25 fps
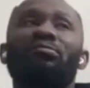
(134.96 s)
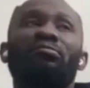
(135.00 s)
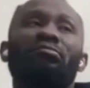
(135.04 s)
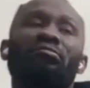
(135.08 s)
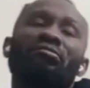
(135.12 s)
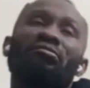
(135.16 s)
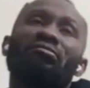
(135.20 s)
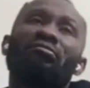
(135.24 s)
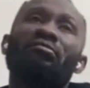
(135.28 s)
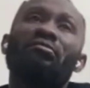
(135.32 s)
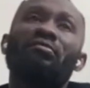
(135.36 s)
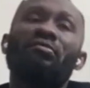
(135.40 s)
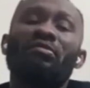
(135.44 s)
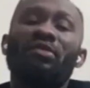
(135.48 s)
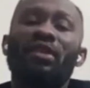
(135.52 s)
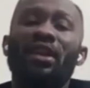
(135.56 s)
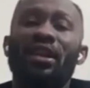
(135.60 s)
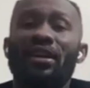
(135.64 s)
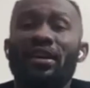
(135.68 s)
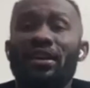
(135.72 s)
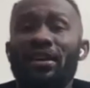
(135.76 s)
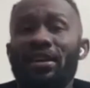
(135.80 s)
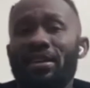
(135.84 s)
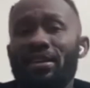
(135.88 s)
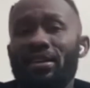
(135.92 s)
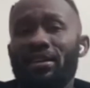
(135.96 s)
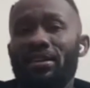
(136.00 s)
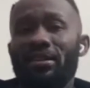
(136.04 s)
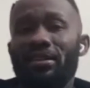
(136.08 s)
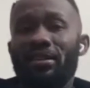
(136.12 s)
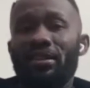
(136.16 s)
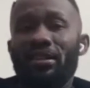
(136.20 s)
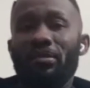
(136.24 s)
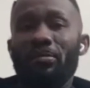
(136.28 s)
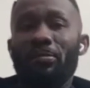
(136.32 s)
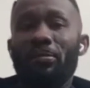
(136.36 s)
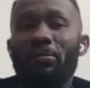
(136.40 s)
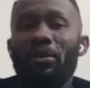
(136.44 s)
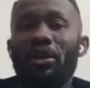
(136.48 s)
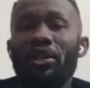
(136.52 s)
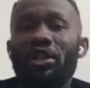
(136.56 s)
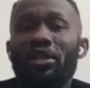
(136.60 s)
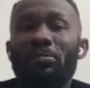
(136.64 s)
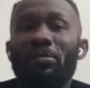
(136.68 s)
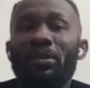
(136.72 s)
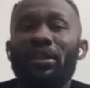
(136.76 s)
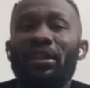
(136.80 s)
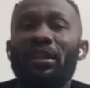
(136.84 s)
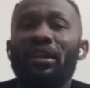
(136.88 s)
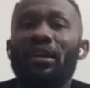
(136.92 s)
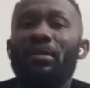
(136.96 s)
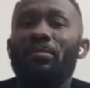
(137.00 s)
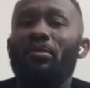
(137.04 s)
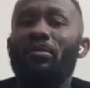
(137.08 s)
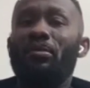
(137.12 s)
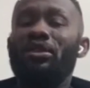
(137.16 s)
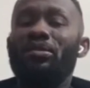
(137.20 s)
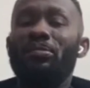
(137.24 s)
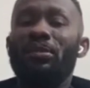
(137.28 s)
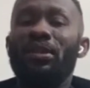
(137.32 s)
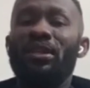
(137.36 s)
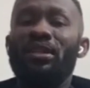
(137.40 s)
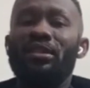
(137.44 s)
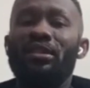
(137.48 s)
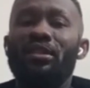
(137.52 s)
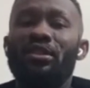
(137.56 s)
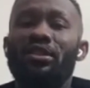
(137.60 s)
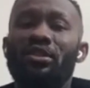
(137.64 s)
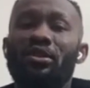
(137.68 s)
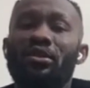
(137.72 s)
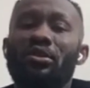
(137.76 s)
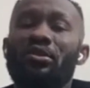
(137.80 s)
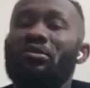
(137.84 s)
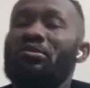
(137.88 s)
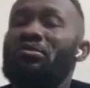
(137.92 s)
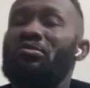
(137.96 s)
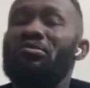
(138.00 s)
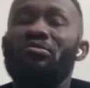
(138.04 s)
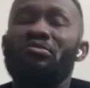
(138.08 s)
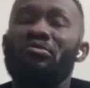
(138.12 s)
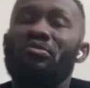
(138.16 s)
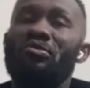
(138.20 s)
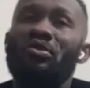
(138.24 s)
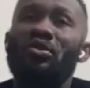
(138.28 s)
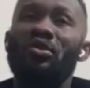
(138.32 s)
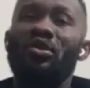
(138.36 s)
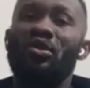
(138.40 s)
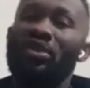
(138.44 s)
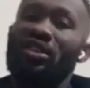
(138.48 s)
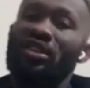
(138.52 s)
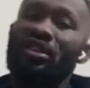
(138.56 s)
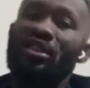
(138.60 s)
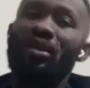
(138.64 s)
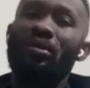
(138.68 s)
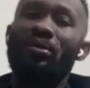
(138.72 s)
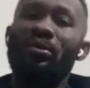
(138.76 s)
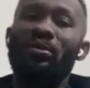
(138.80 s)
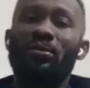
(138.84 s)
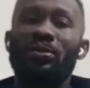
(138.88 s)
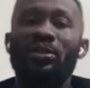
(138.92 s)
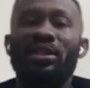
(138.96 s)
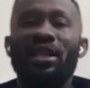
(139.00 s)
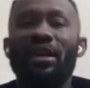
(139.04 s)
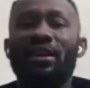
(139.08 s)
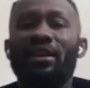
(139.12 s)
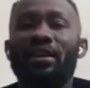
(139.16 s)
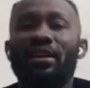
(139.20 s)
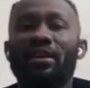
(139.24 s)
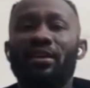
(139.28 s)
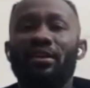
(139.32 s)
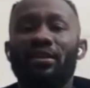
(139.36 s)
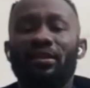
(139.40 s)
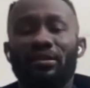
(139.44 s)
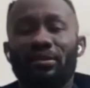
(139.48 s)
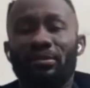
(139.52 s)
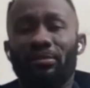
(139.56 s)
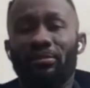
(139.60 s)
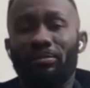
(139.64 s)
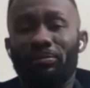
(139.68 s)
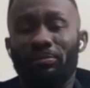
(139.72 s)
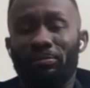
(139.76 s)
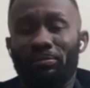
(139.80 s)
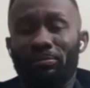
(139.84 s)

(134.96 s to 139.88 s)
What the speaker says: but it's still much better than most places. So yeah, we start again.